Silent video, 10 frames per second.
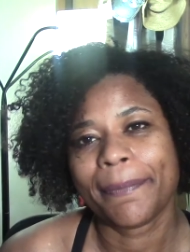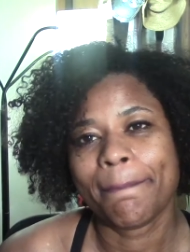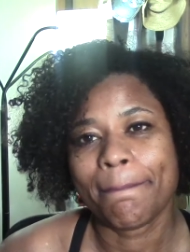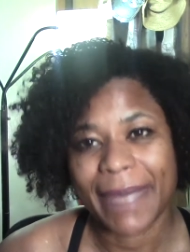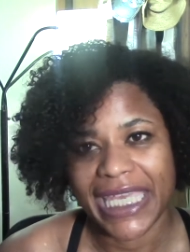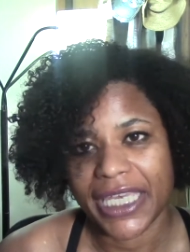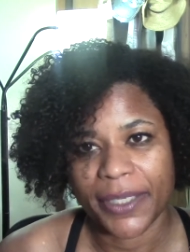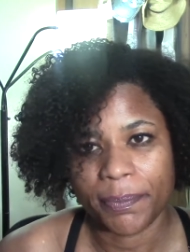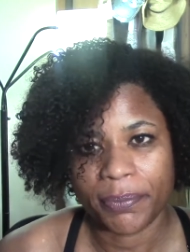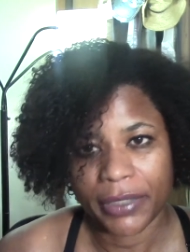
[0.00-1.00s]

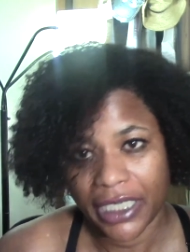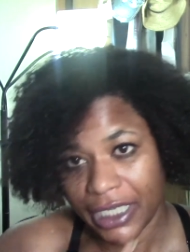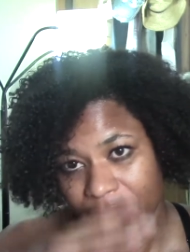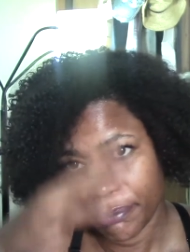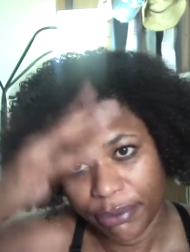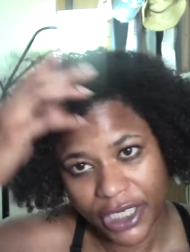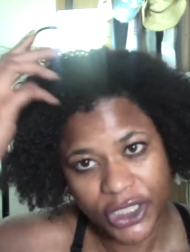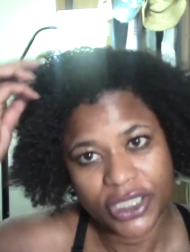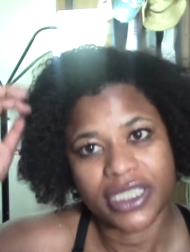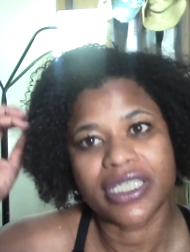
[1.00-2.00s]
makeup
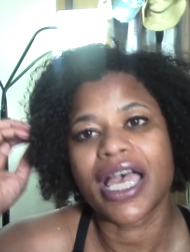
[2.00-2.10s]
brushes.